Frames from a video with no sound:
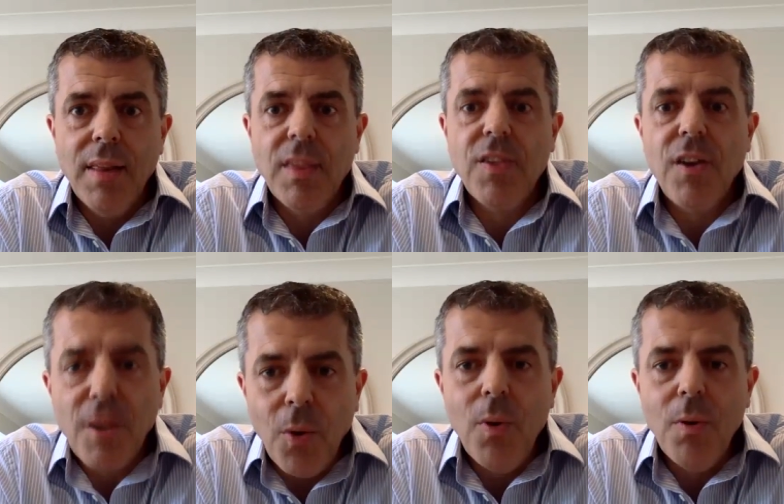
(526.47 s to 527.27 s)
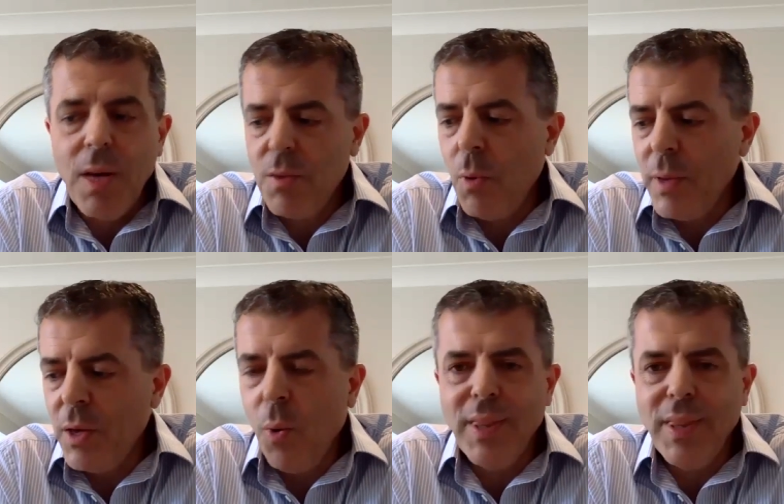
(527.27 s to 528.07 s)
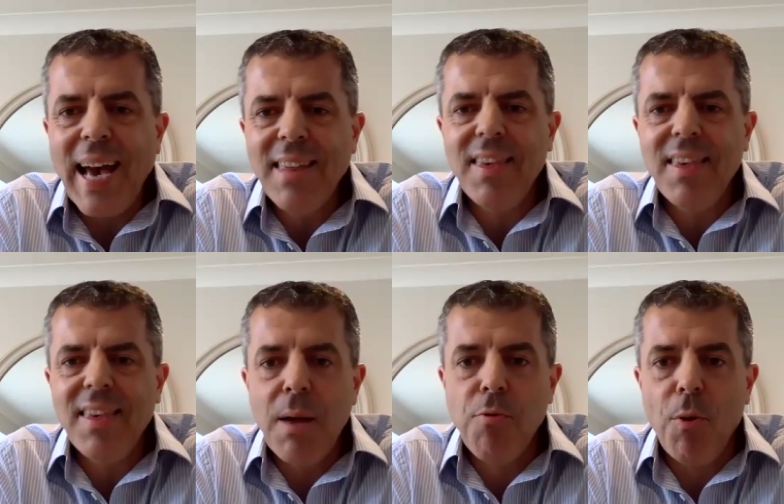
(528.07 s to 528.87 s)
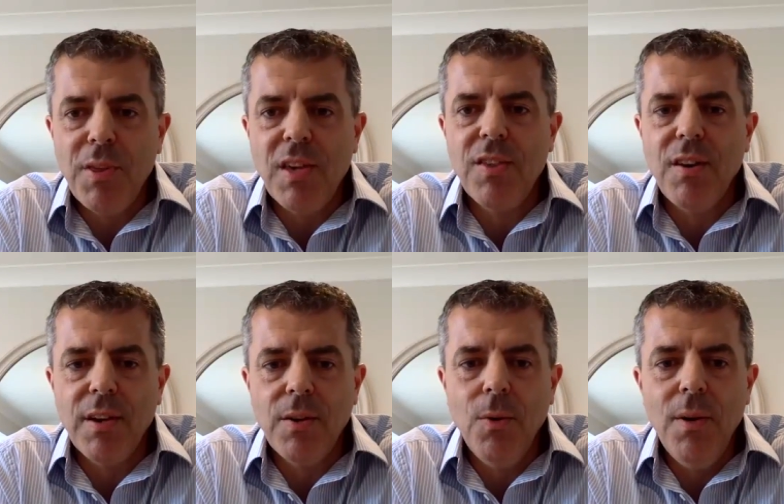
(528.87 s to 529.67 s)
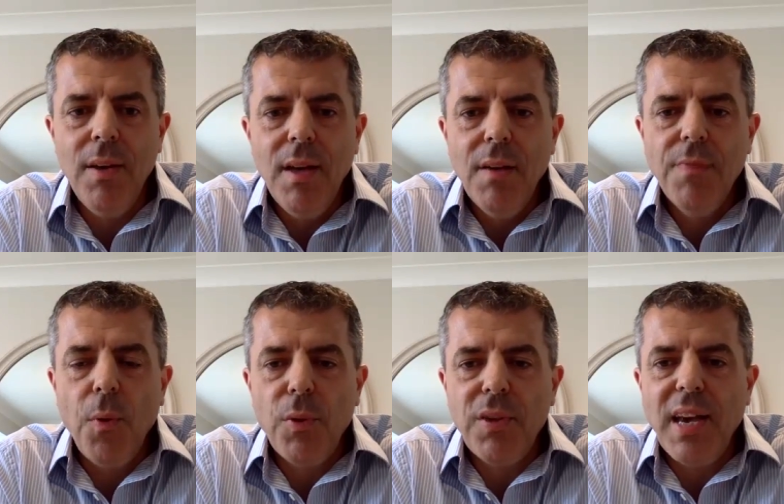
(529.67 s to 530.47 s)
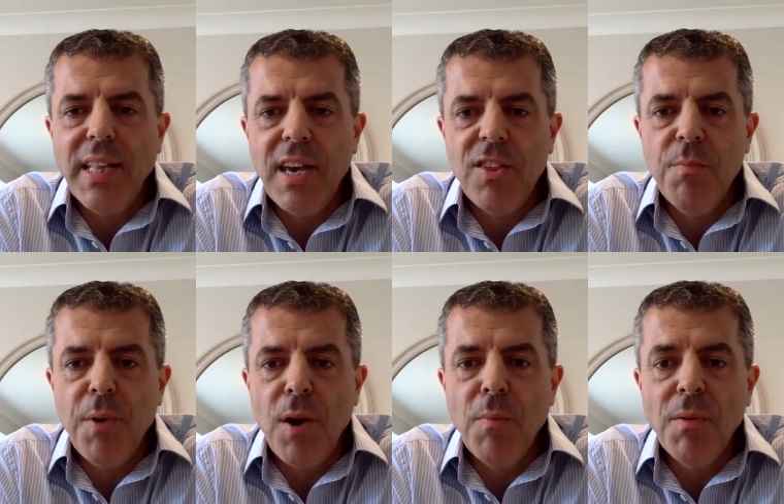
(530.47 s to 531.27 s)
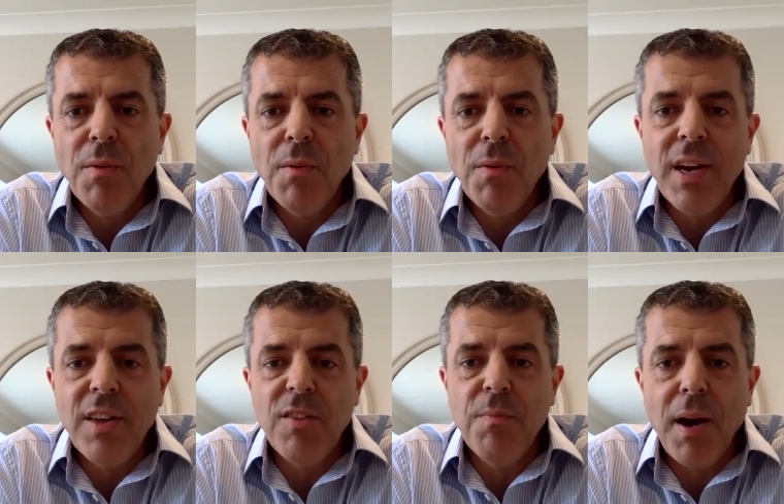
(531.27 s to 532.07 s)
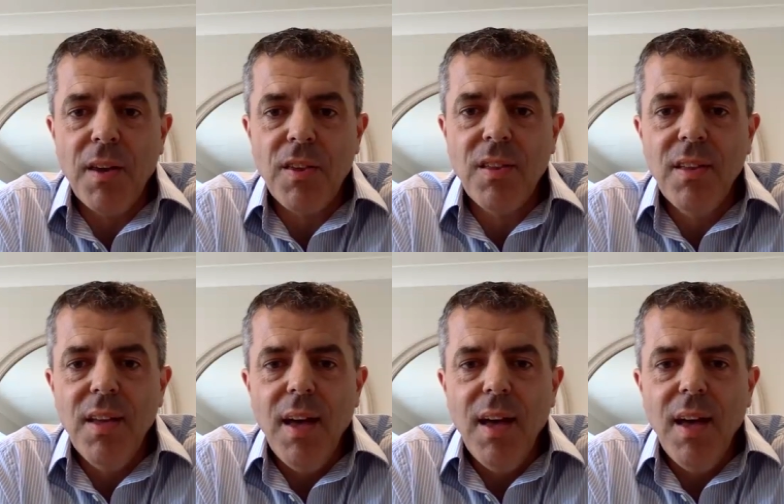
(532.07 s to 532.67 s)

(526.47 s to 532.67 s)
cycle, it's what we call the 18-year property cycle, 14 years of boom and 4 years of bust.